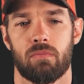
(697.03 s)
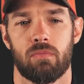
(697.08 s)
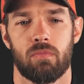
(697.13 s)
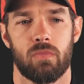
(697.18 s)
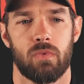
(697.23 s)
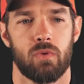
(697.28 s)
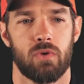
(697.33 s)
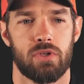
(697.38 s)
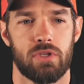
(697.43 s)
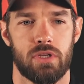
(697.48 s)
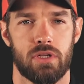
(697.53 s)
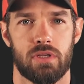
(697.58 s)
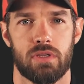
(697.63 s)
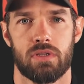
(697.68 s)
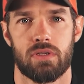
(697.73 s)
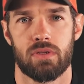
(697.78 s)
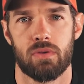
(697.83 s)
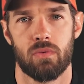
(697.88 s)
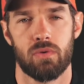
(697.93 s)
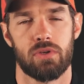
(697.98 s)
which
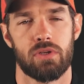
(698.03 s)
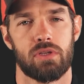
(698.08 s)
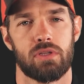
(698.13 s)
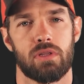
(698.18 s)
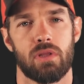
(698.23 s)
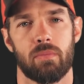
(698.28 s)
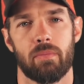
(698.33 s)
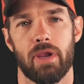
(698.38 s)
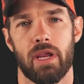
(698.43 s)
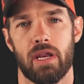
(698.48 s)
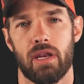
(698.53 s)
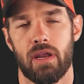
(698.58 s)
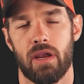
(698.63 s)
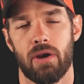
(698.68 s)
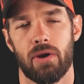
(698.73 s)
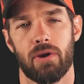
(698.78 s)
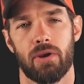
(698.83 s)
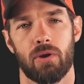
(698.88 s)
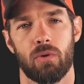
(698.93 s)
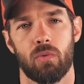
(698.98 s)
is the main
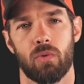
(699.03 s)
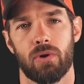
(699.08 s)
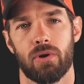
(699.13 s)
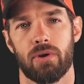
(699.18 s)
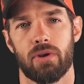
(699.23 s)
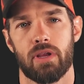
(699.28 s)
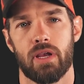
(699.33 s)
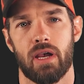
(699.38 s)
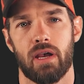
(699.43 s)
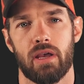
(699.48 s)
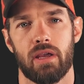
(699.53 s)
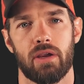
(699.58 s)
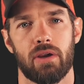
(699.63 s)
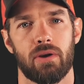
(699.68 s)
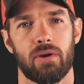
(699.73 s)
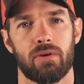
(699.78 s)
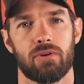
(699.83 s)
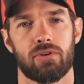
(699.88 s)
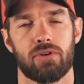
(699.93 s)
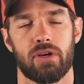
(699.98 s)
area where you got
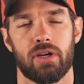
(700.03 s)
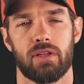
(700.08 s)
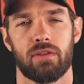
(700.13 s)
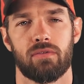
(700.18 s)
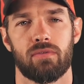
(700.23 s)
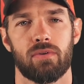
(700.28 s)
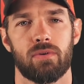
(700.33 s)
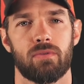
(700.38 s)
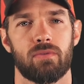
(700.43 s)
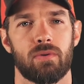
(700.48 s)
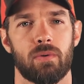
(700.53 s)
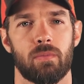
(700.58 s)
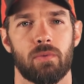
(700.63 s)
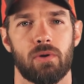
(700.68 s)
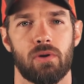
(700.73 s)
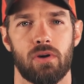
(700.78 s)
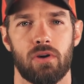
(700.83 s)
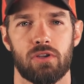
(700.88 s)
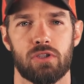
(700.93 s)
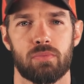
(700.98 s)
air transfer from the
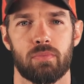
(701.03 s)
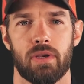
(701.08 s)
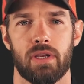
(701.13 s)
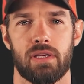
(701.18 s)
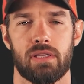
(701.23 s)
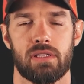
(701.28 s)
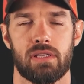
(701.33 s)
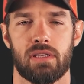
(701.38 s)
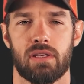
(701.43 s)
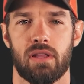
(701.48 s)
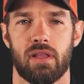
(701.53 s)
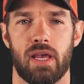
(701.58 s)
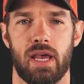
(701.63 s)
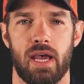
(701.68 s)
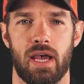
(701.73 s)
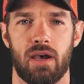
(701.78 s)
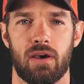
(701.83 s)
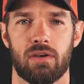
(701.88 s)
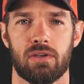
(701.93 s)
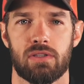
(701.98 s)
crawl space into the
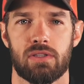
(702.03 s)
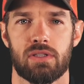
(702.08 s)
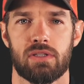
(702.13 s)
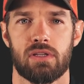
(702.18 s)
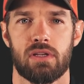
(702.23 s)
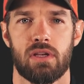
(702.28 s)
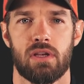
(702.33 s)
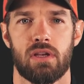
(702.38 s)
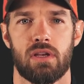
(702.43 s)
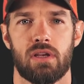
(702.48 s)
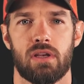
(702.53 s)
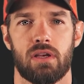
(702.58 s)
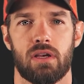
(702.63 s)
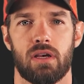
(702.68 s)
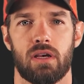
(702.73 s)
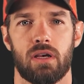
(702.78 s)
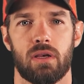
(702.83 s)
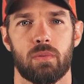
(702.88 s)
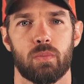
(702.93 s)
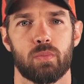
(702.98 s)
house.
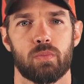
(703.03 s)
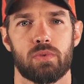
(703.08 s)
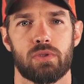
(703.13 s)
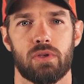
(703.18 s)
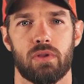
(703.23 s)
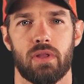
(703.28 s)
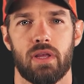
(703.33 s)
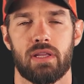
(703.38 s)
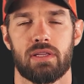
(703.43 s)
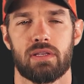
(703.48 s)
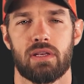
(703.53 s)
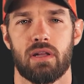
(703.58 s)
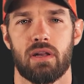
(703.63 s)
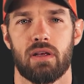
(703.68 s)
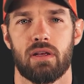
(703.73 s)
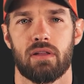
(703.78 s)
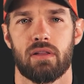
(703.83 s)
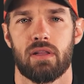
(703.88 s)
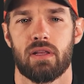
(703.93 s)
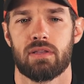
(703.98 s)
So that's
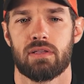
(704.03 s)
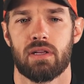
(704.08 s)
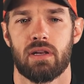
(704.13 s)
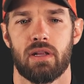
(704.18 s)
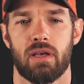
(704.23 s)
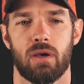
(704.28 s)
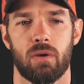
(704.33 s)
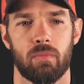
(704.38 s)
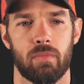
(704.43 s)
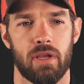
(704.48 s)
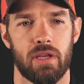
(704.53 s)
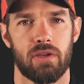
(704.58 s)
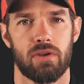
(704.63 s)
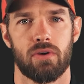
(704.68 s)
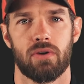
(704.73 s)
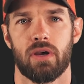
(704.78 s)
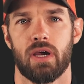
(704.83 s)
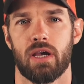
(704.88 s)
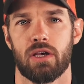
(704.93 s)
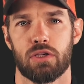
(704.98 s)
gonna help make
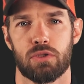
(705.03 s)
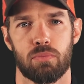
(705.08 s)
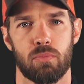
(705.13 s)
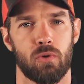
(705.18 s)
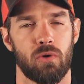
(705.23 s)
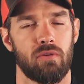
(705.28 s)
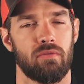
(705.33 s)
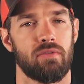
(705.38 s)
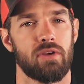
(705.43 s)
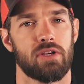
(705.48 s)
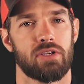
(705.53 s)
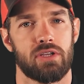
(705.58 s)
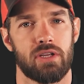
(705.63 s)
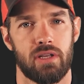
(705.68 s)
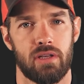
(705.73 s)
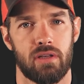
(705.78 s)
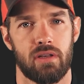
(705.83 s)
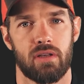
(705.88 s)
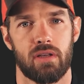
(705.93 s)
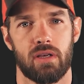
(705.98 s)
your house more
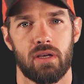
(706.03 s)
efficient,